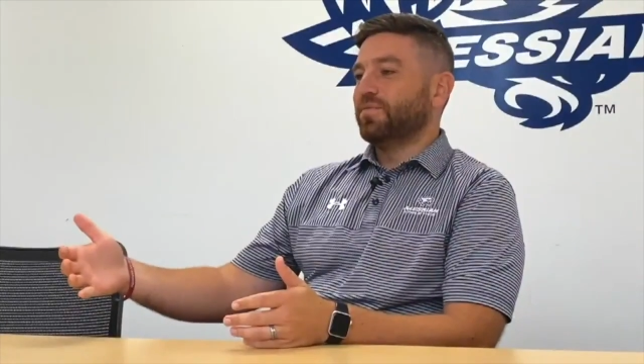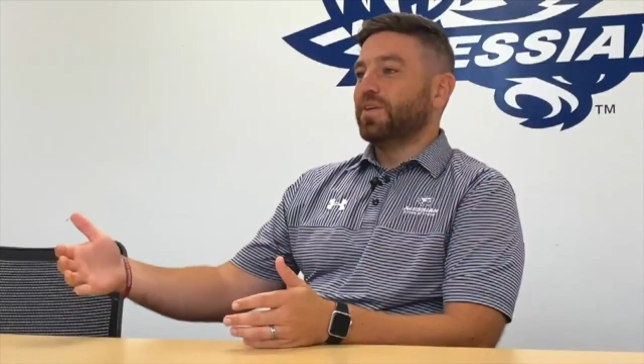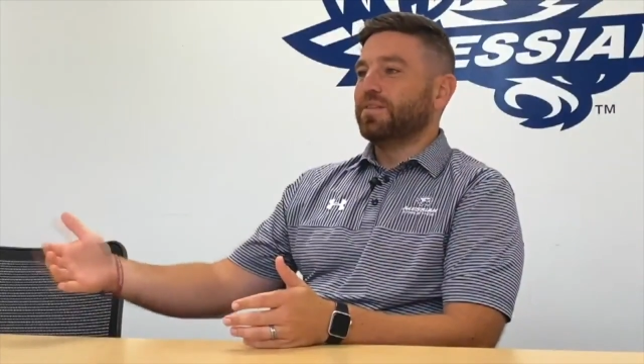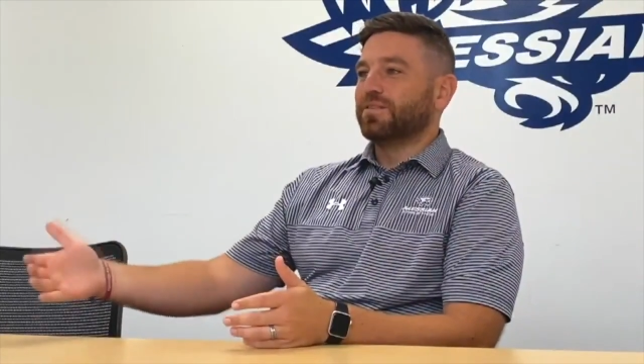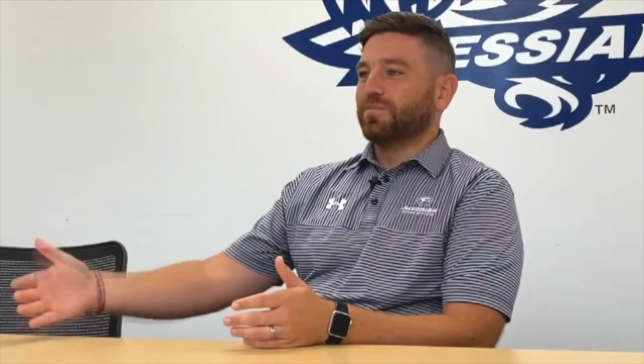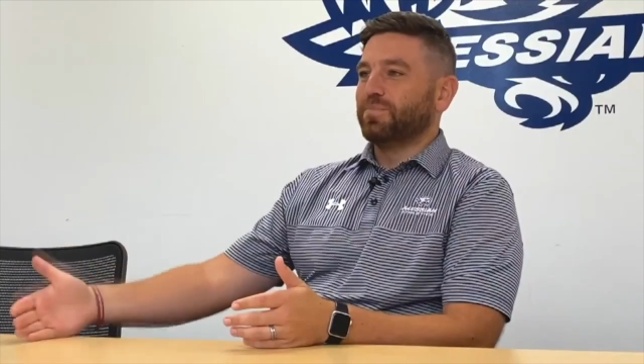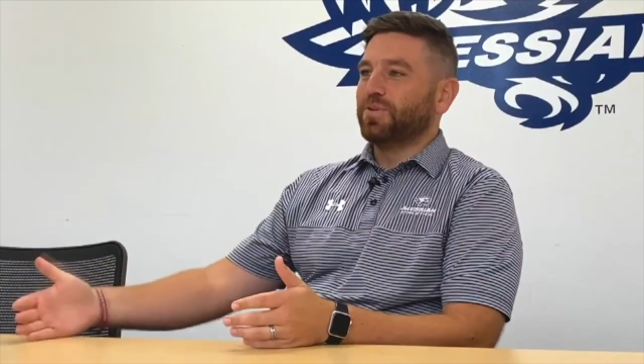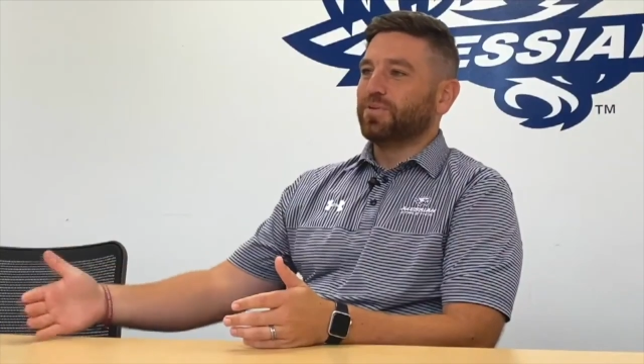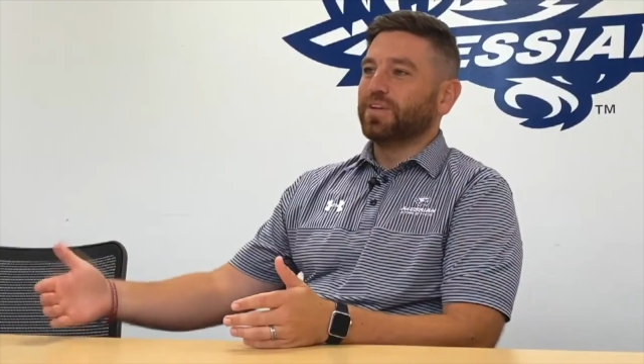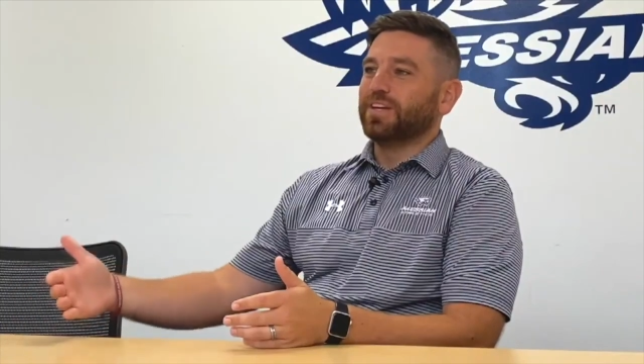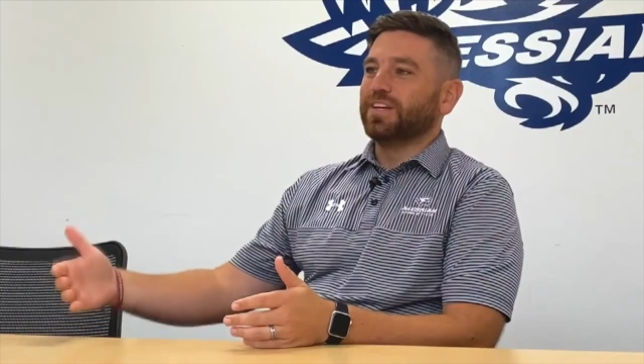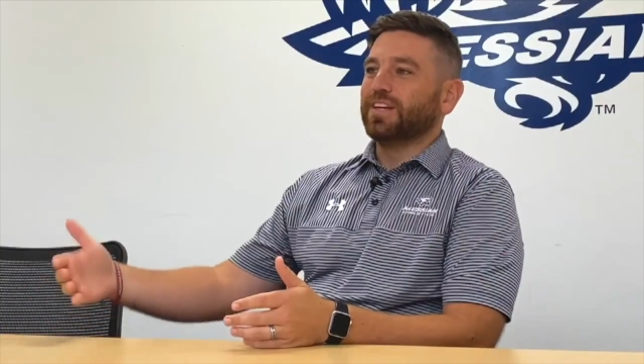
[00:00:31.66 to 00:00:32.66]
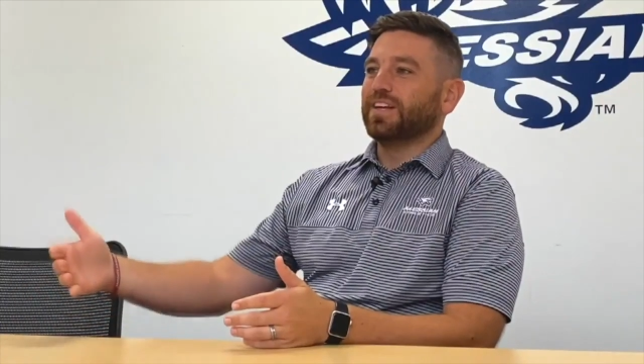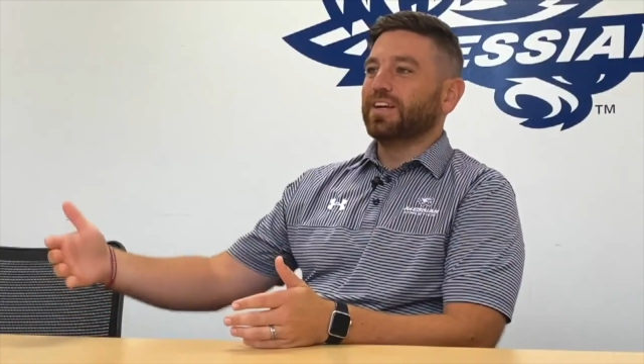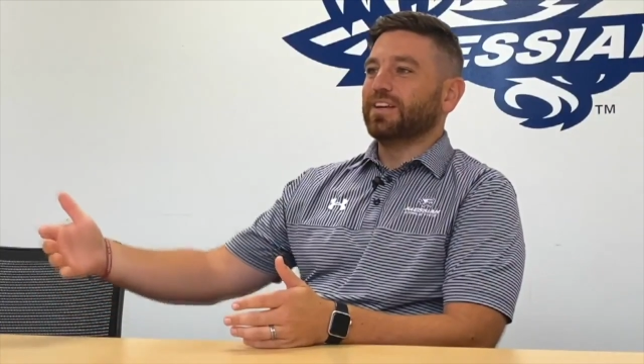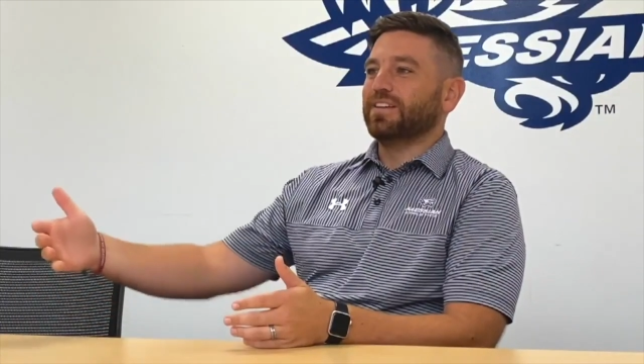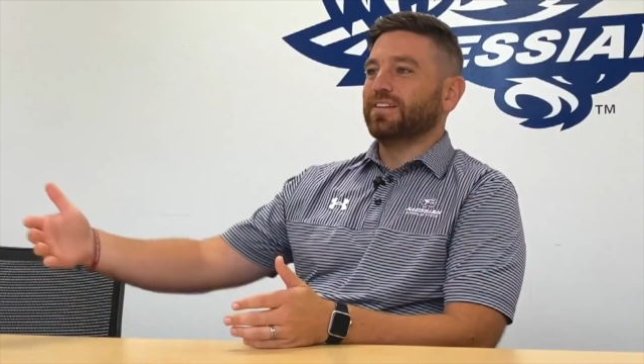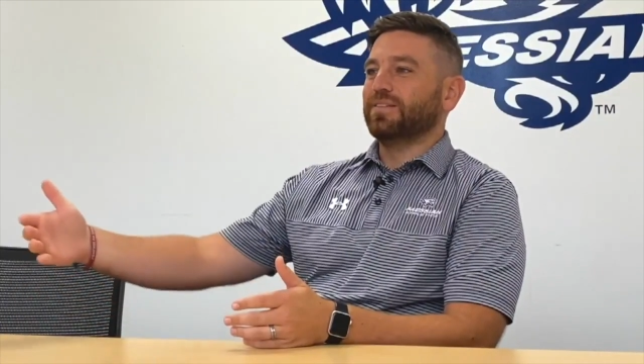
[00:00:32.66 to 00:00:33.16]
the faith component
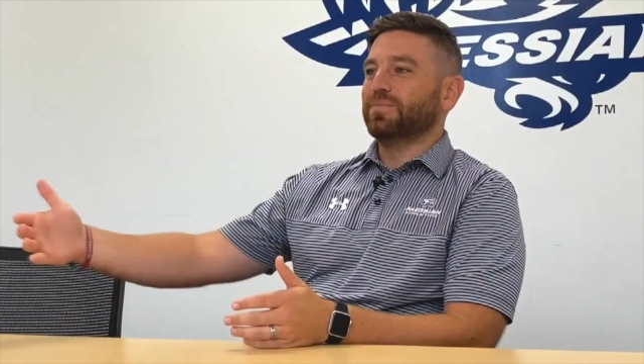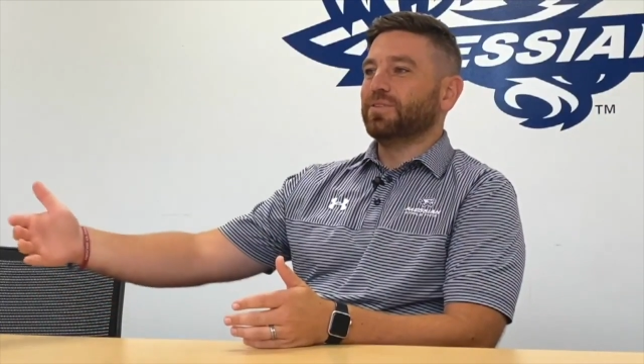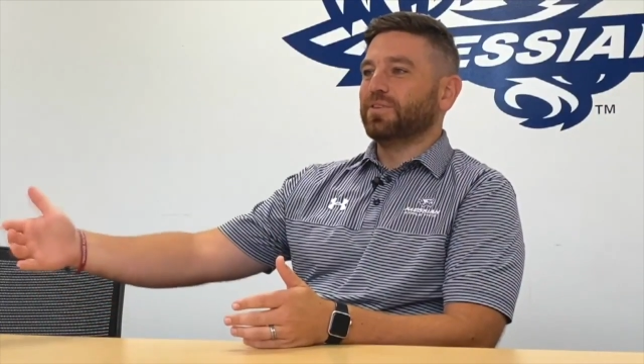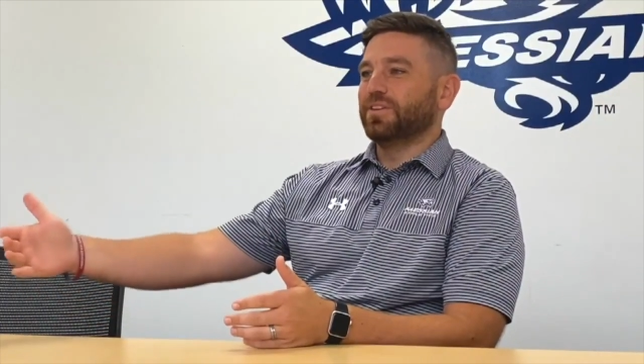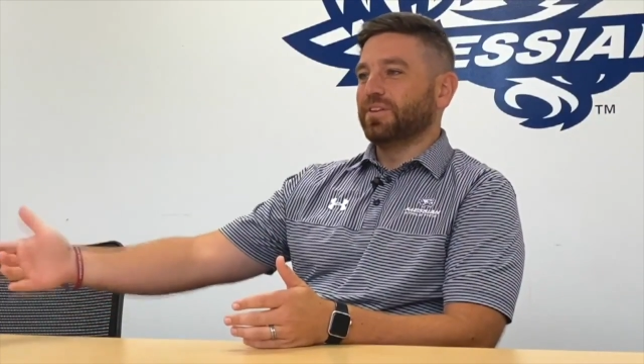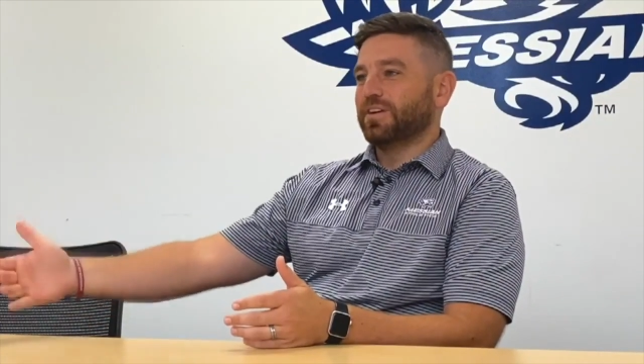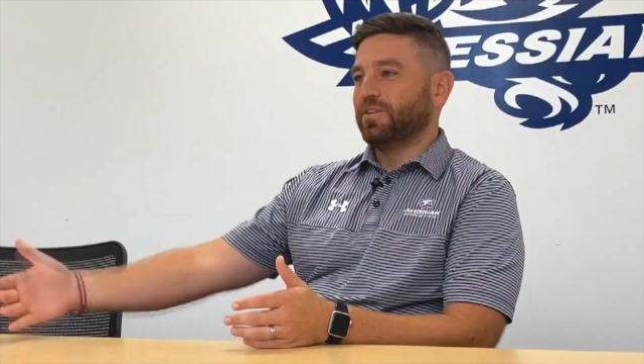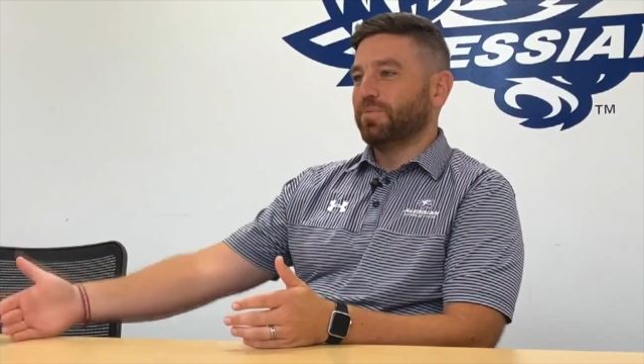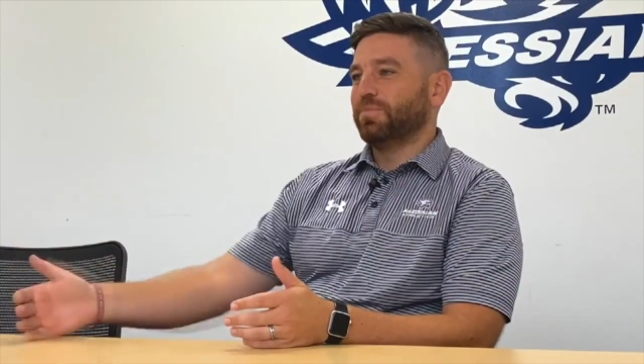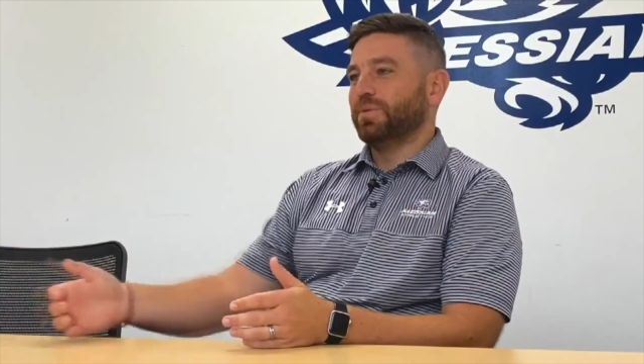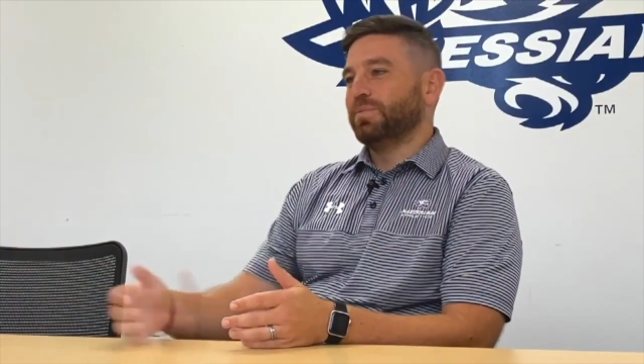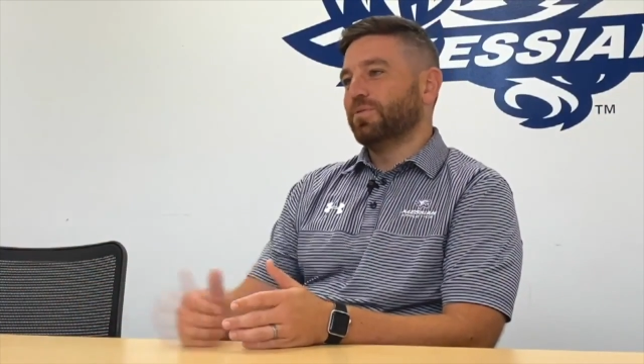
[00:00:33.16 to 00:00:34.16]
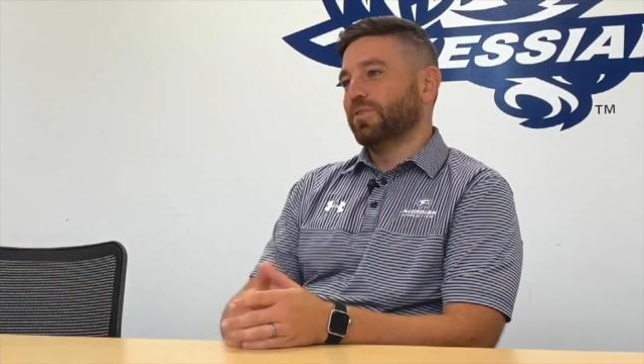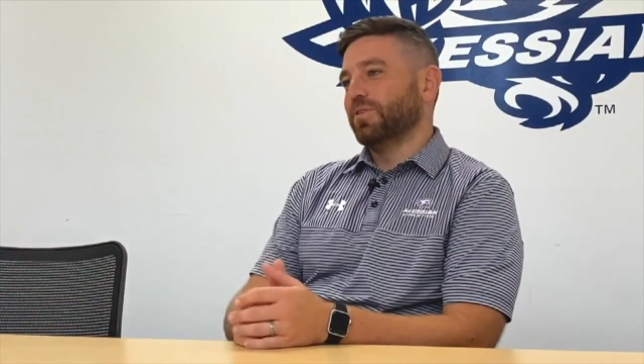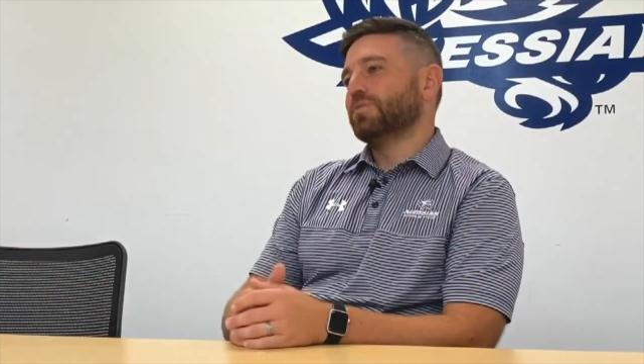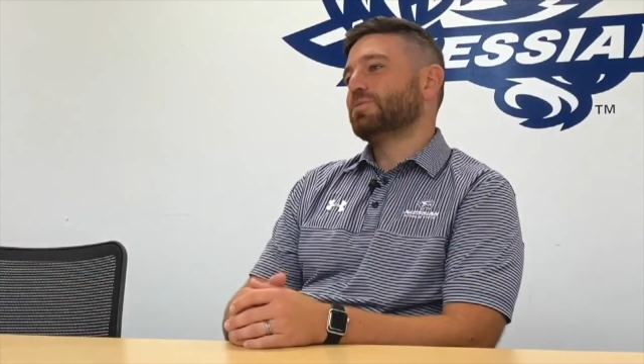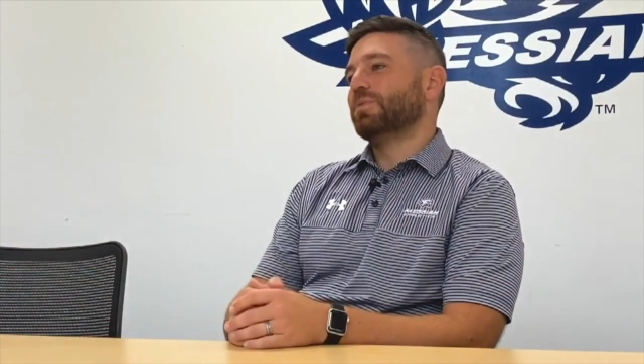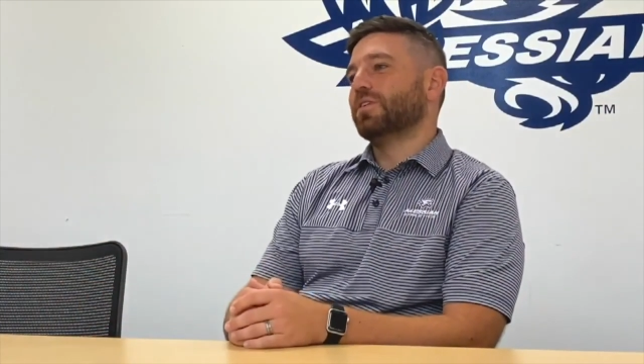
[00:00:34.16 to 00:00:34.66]
and the ability to help people grow